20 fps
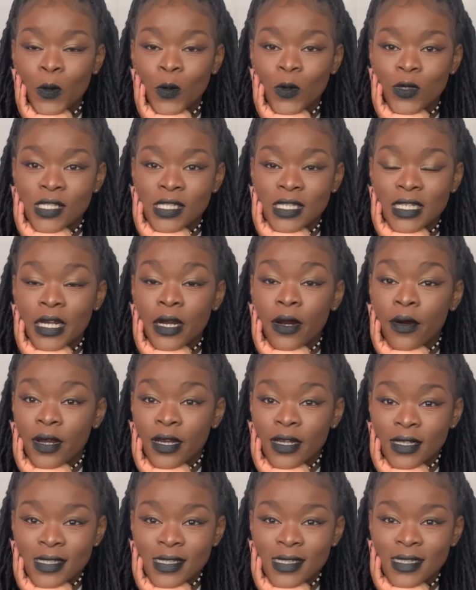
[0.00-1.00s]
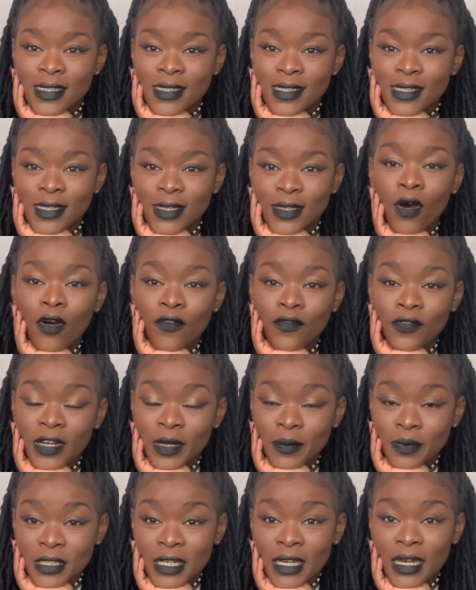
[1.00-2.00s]
or sidereal season of
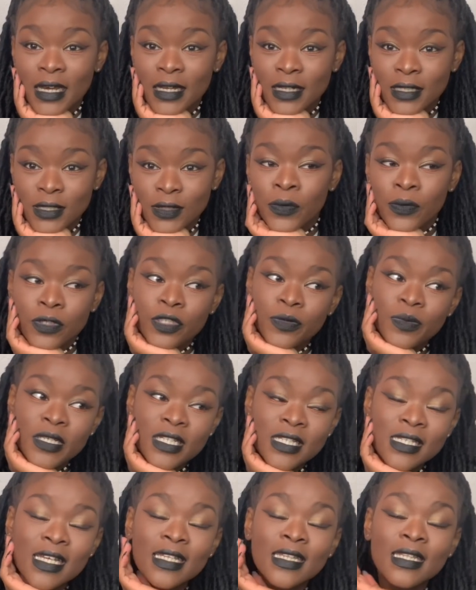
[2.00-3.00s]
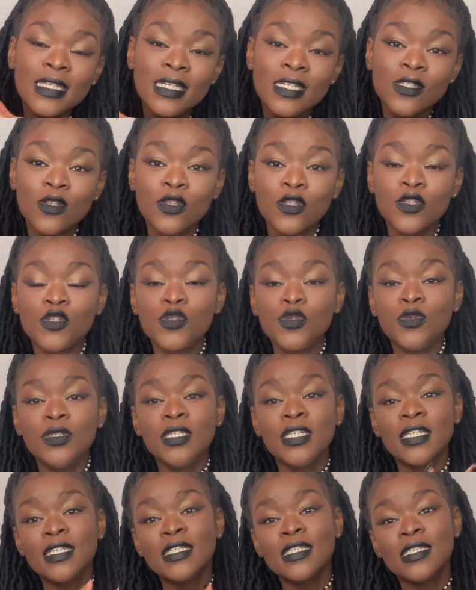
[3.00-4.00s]
Neptet, which means that these are the two
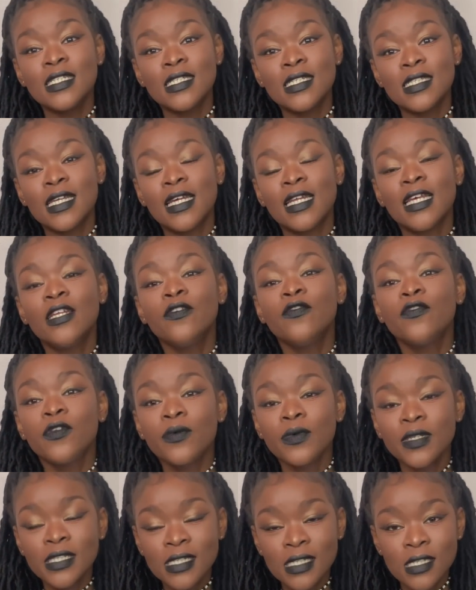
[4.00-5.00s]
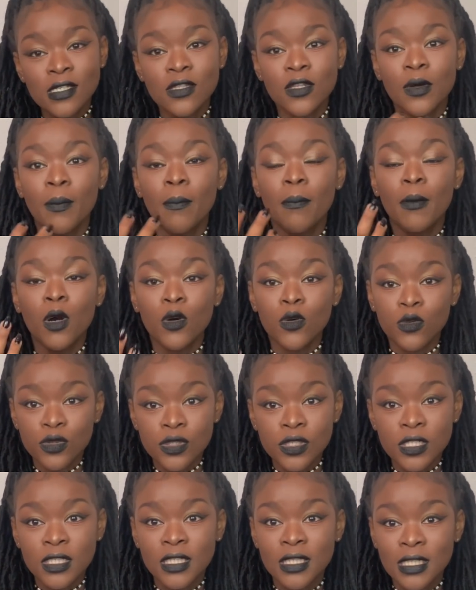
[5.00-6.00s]
deities that influence us the
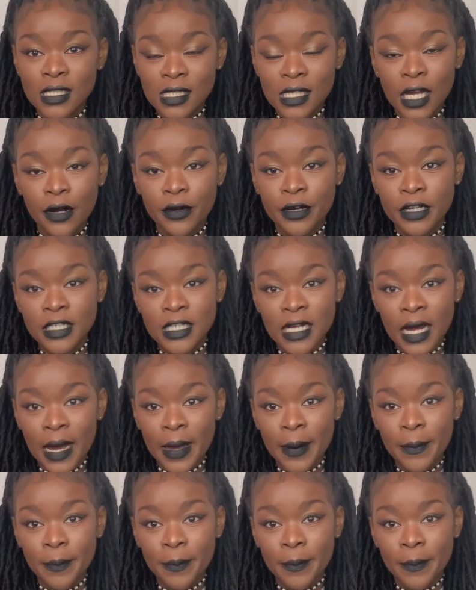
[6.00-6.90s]
most in this current time.